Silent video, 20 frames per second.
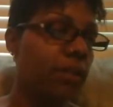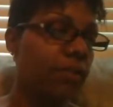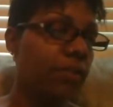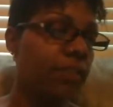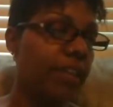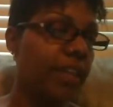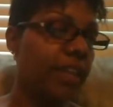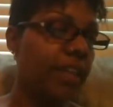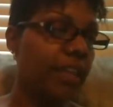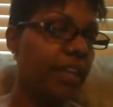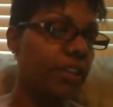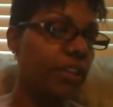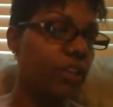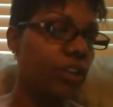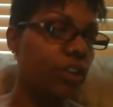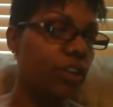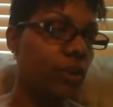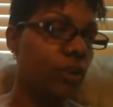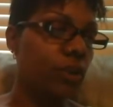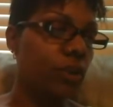Then
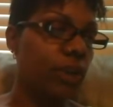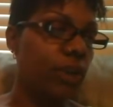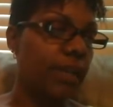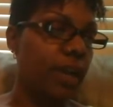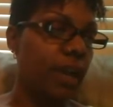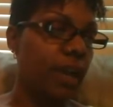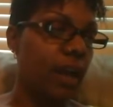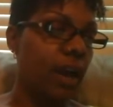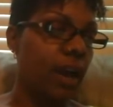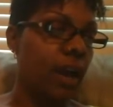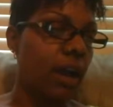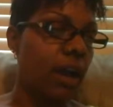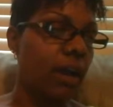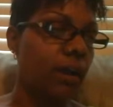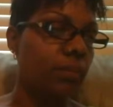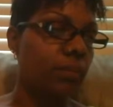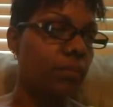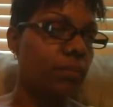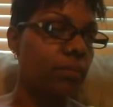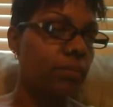you're going
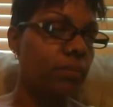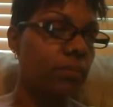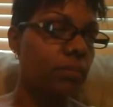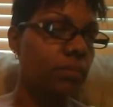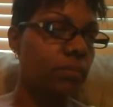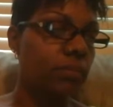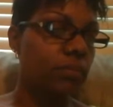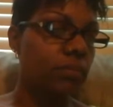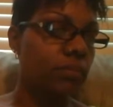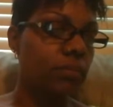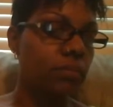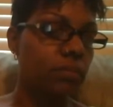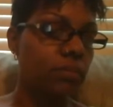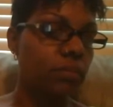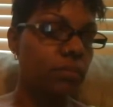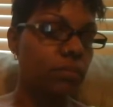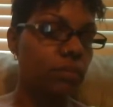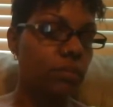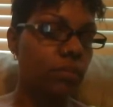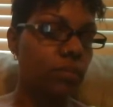to
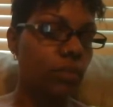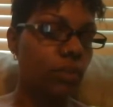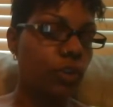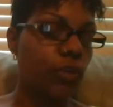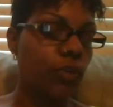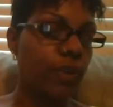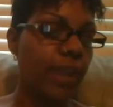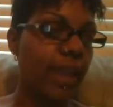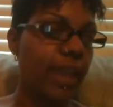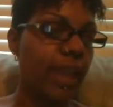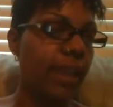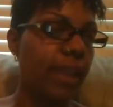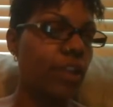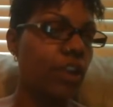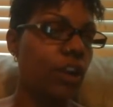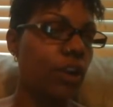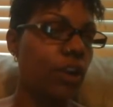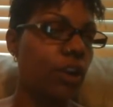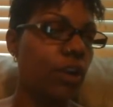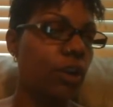create
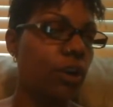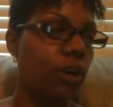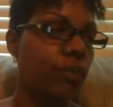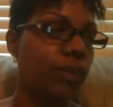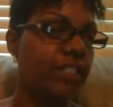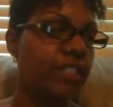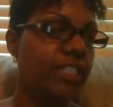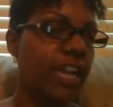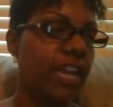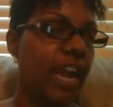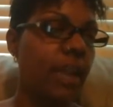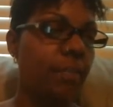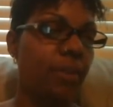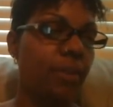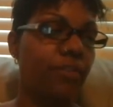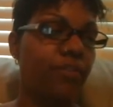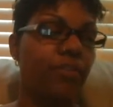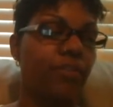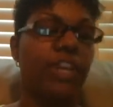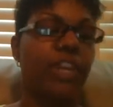your
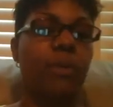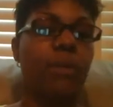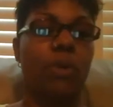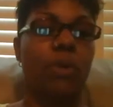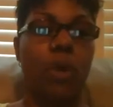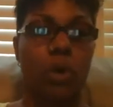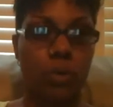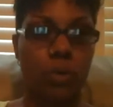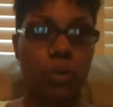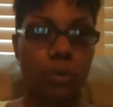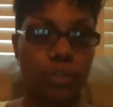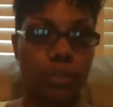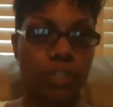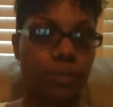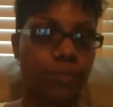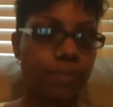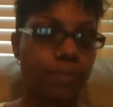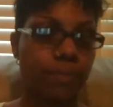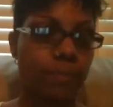retirement freedom goals.